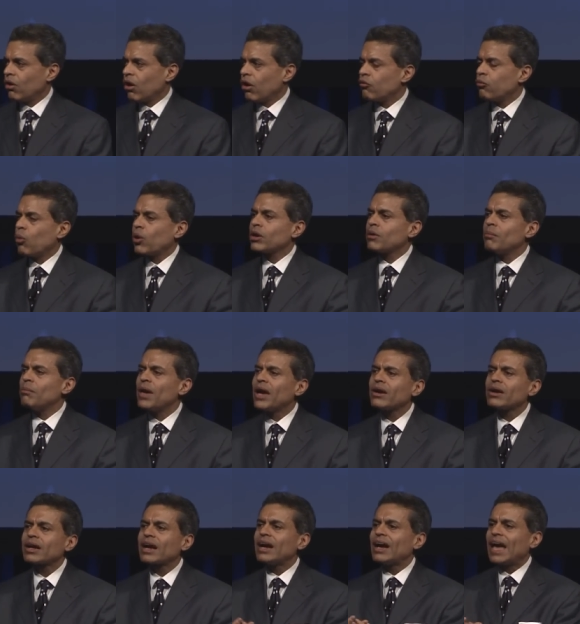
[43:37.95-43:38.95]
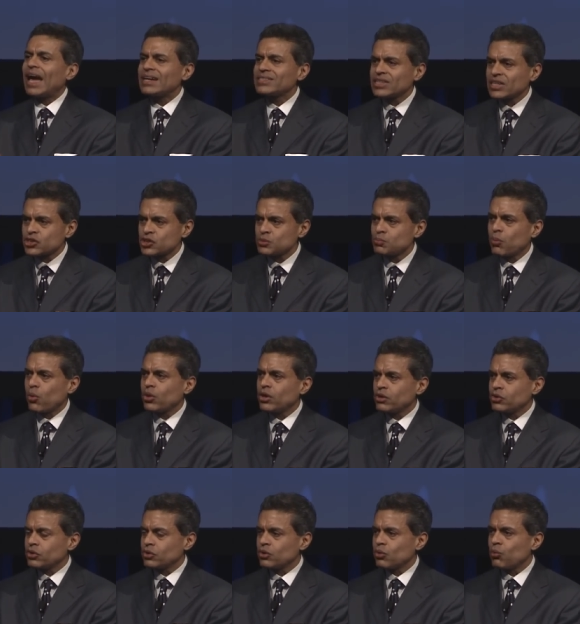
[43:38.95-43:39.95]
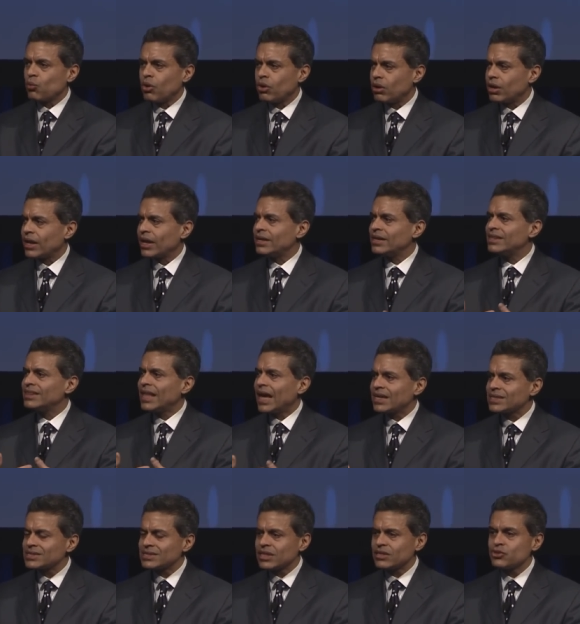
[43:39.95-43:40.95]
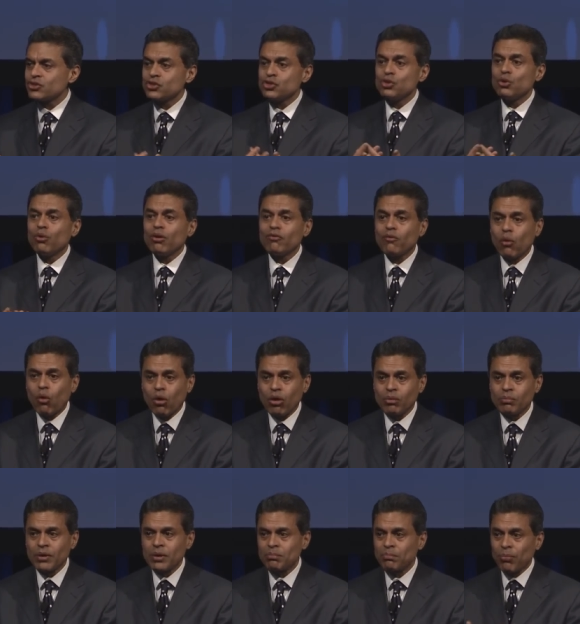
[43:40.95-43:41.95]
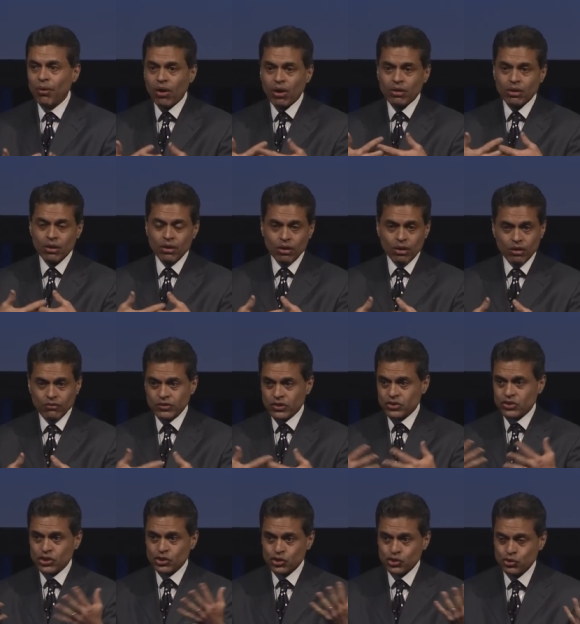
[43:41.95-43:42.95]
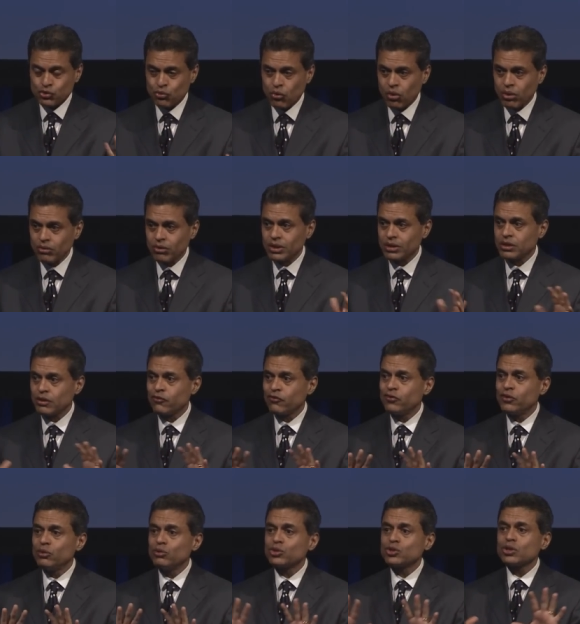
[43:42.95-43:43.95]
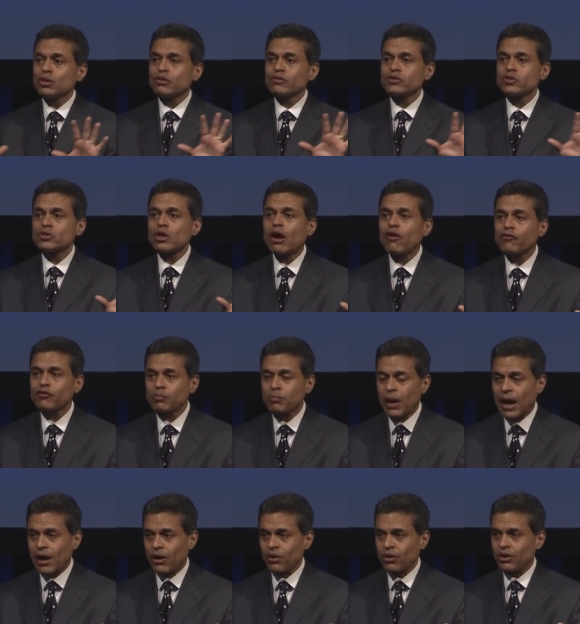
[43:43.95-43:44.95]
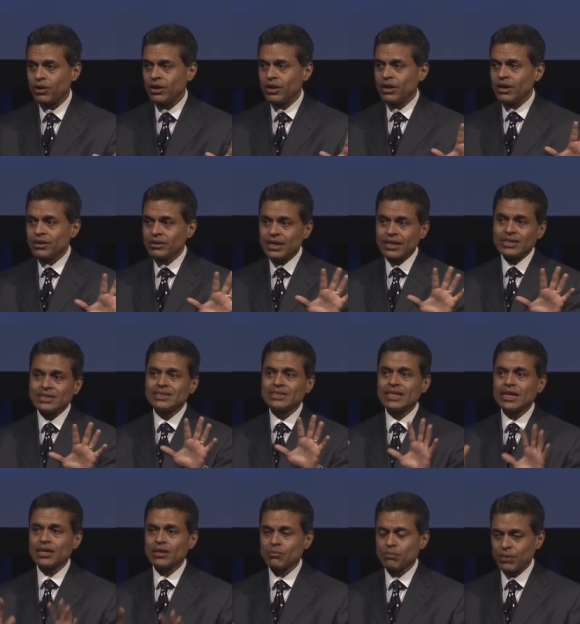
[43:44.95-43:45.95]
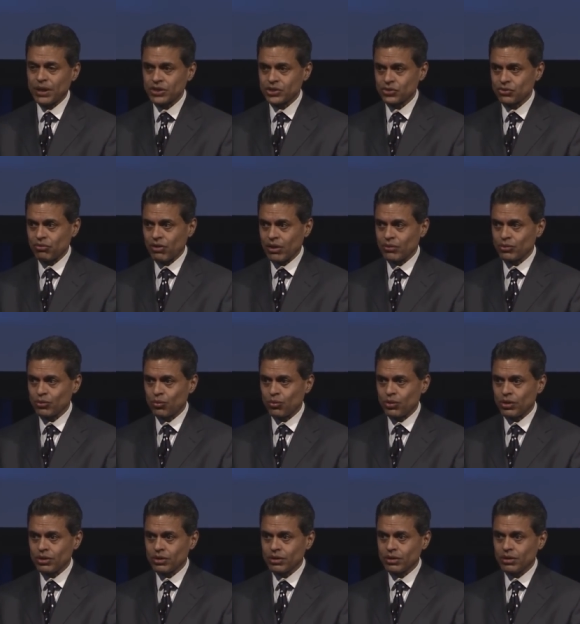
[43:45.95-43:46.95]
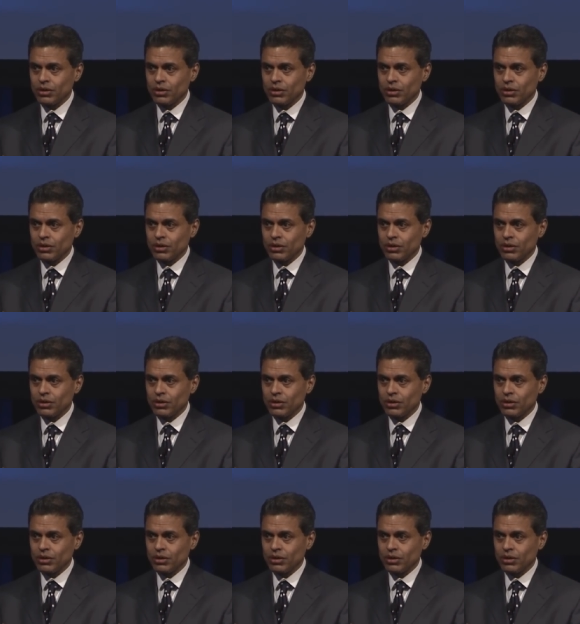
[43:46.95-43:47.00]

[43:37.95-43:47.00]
of what America has exported to the world. And in that sense, you have all been part of this extraordinary diffusion of soft power that has taken place around the world.